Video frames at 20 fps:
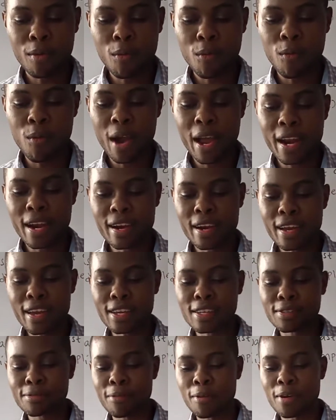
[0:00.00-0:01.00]
when
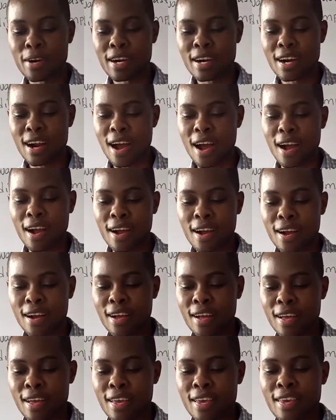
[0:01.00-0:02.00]
his phone rang,
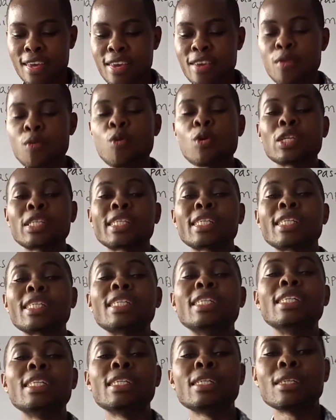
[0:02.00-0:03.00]
he was
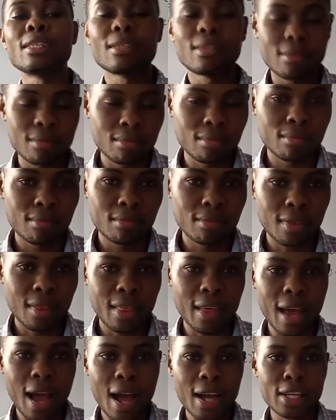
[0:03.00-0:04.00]
reading
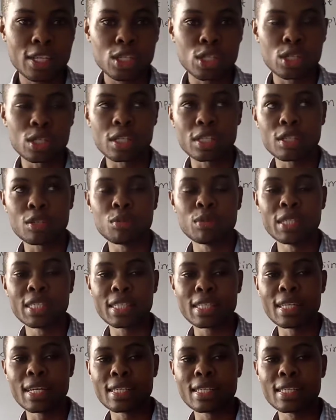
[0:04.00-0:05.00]
the action. It
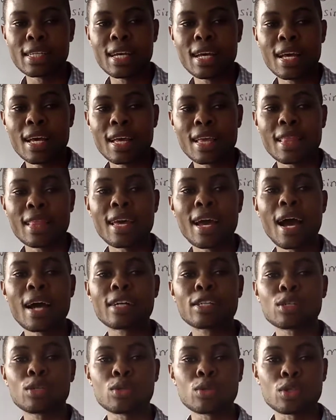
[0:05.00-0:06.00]
means that the
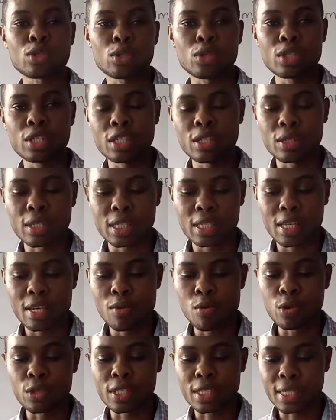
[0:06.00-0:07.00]
action was continuous. He
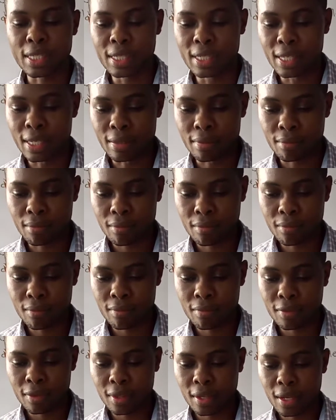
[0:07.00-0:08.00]
was reading.
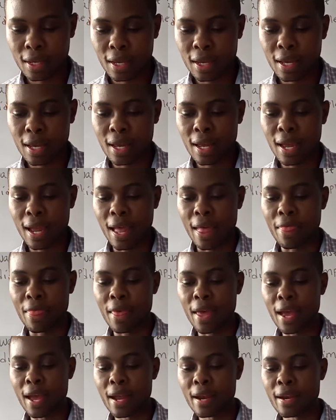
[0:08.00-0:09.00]
And
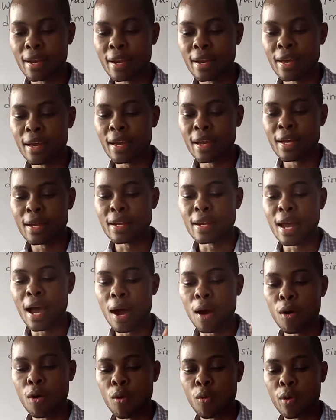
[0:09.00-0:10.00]
then,
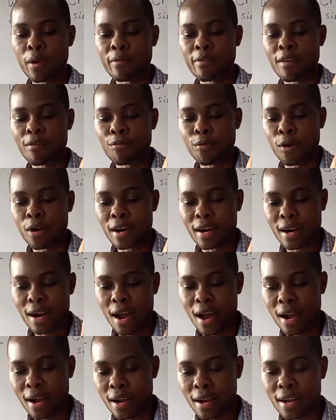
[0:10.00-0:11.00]
now, when the phone
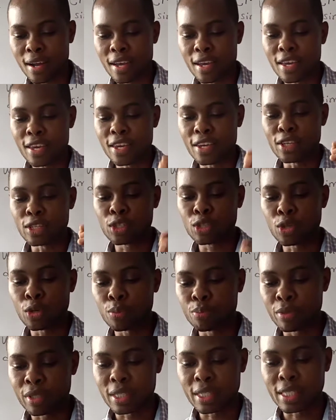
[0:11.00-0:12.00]
rang, he
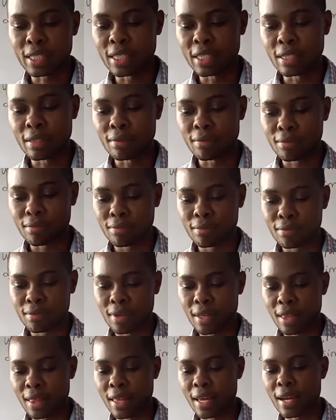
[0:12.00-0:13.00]
stopped reading.
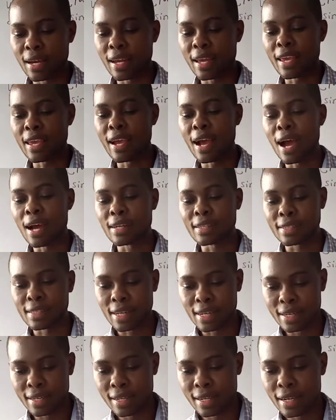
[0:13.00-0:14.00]
Then he
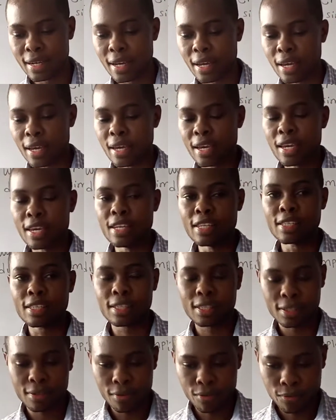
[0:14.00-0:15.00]
answered
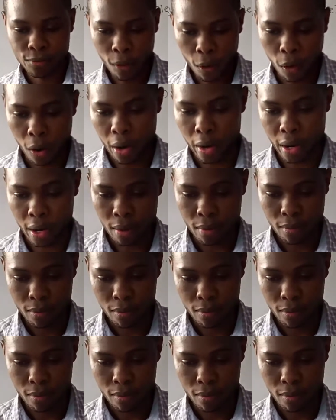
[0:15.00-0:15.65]
his phone.